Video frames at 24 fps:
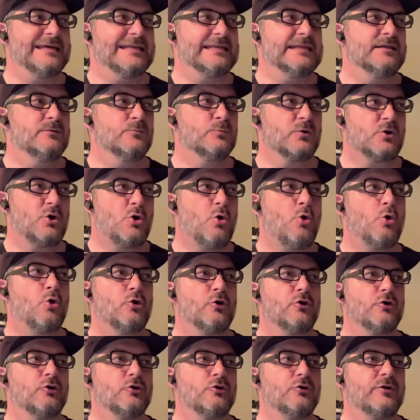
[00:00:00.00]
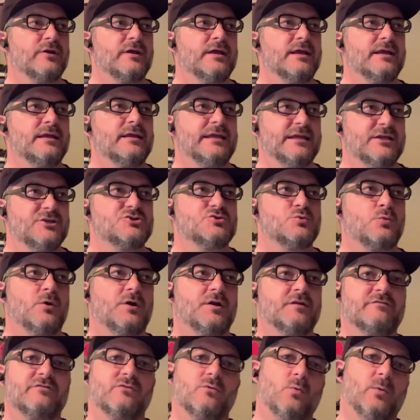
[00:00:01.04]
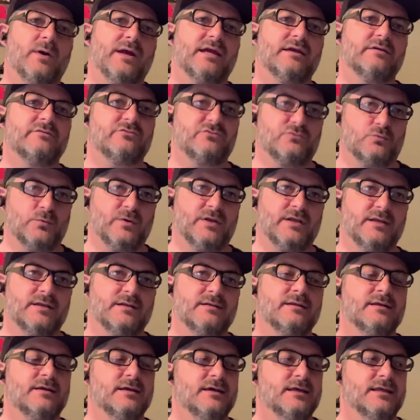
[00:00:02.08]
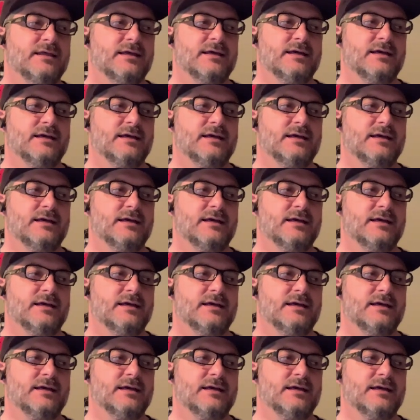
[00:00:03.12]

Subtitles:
that record each one of the waves ridden.